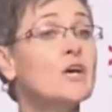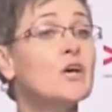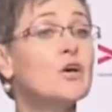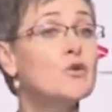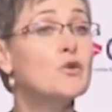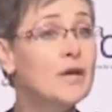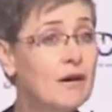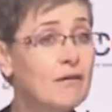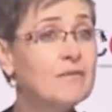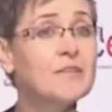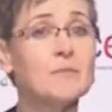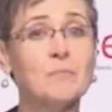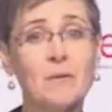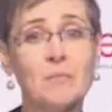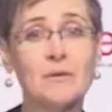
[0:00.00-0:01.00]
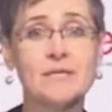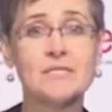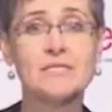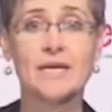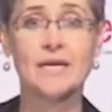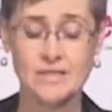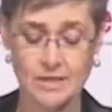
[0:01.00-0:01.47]
who govern the public
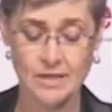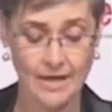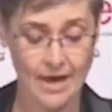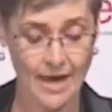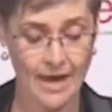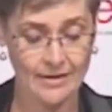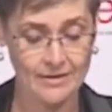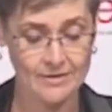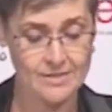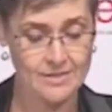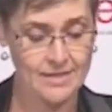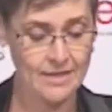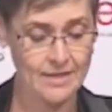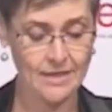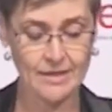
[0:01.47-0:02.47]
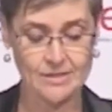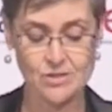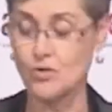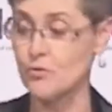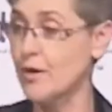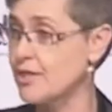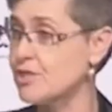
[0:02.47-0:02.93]
sector and set its
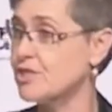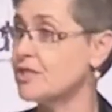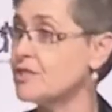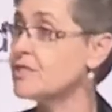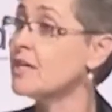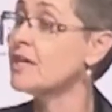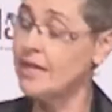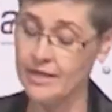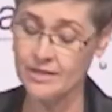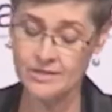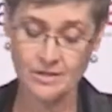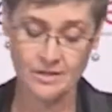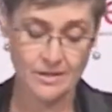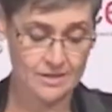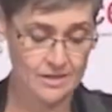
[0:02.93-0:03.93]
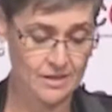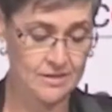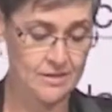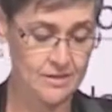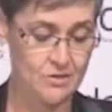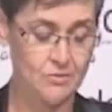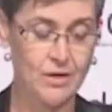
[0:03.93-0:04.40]
directions into these
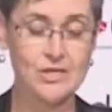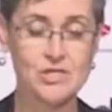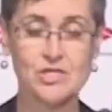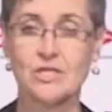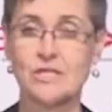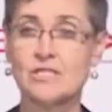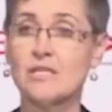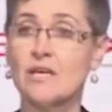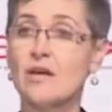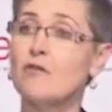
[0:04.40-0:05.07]
considerations.